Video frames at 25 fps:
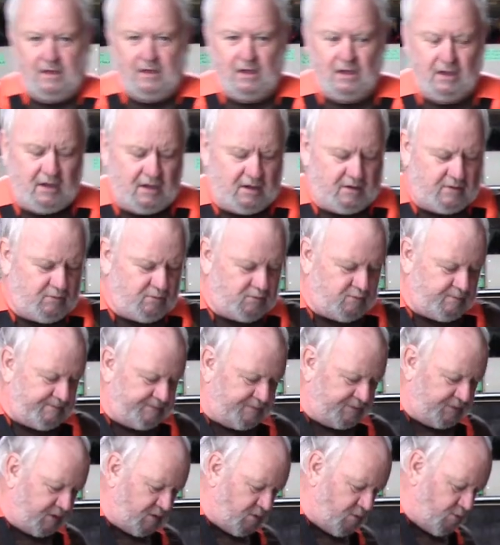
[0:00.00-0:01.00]
Uh,
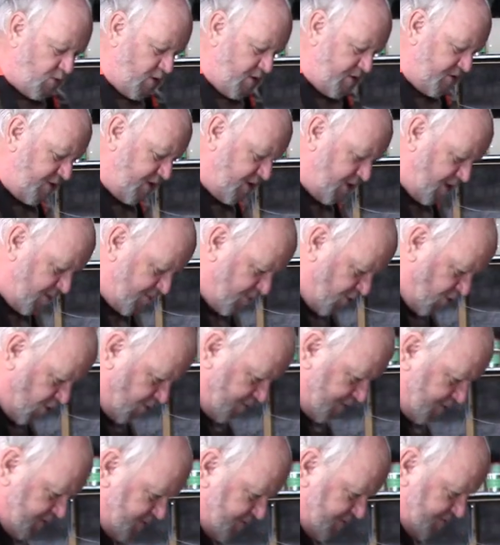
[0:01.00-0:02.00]
one thing I'm
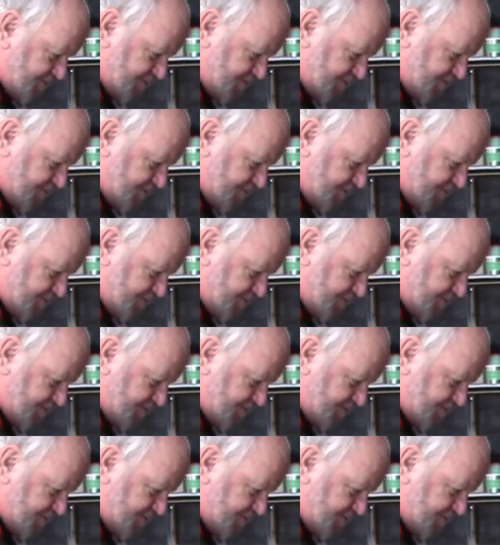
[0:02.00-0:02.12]
hoping